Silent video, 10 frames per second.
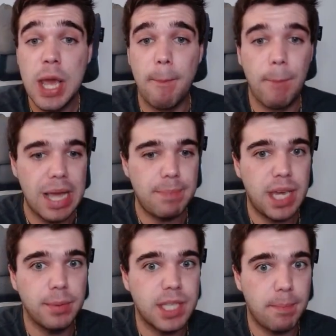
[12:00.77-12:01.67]
might be
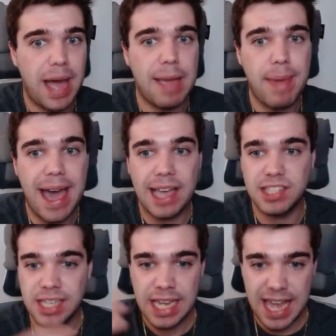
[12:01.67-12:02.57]
able to
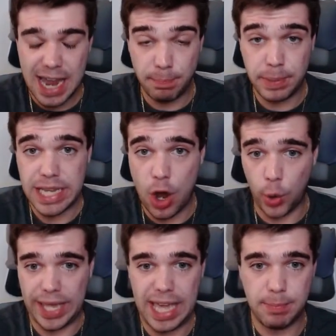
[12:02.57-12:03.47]
bypass and be
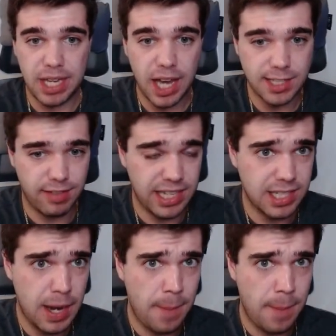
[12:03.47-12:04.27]
okay because of this.